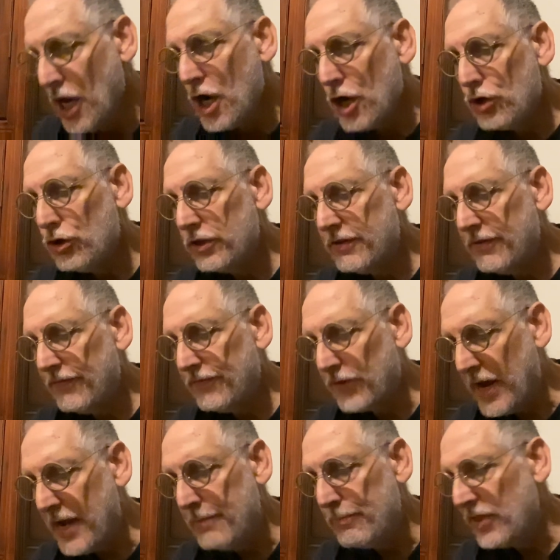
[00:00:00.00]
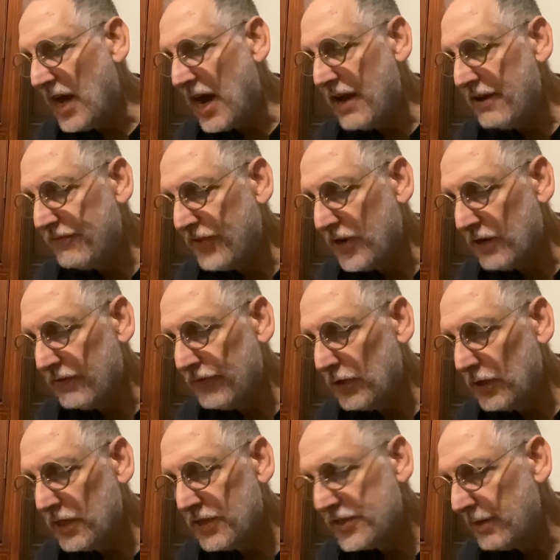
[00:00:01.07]
could frame thy fearful
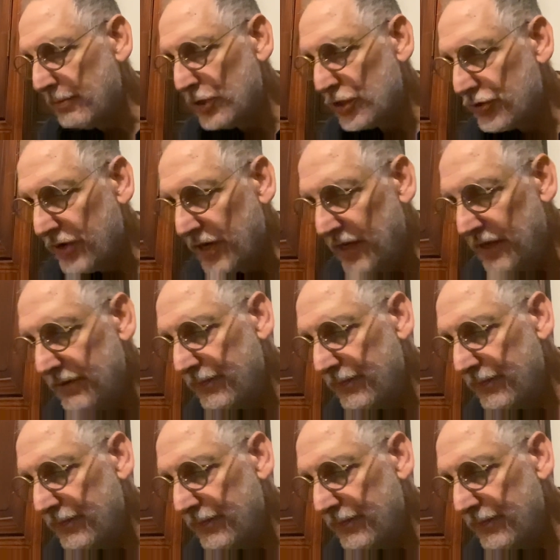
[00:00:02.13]
symmetry?